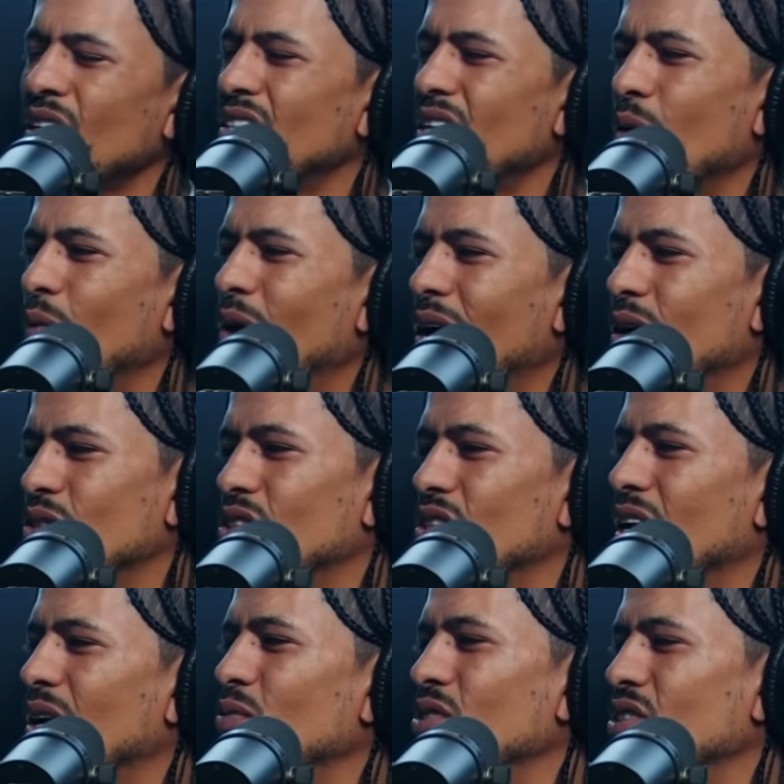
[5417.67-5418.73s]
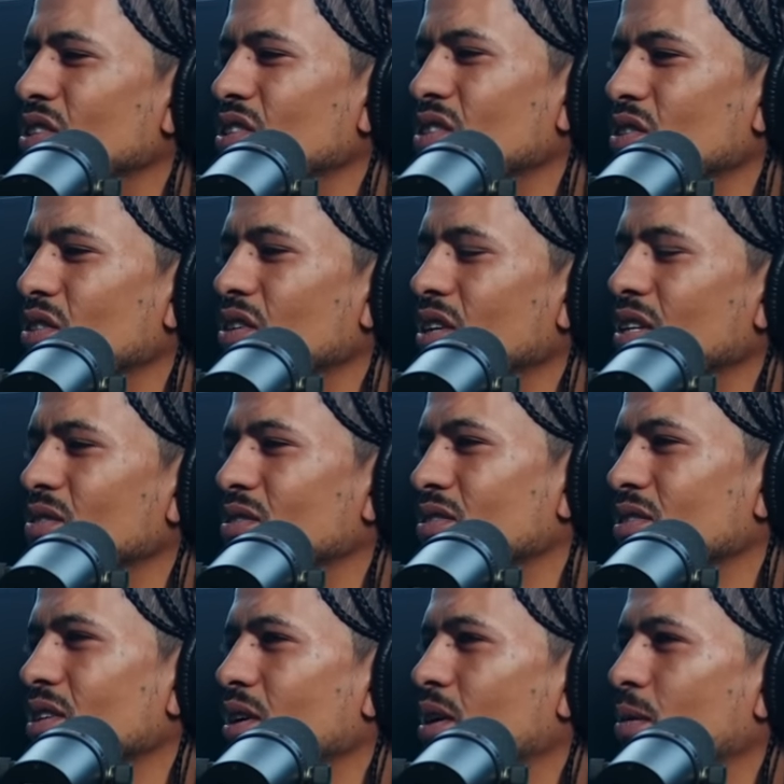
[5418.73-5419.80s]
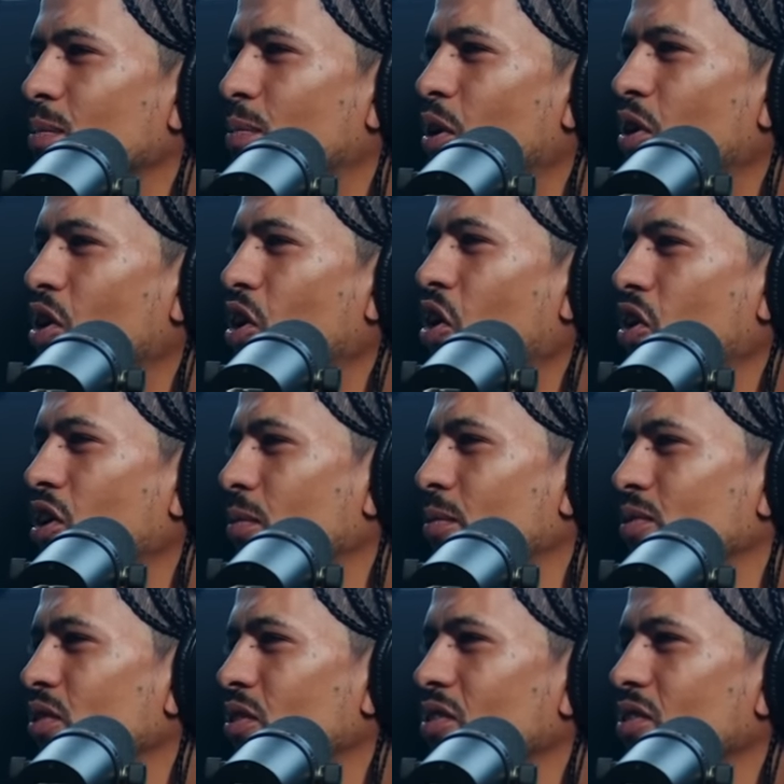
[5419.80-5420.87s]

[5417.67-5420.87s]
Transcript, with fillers: shot wild shit. I was just you know that's yeah. part of Harlem. You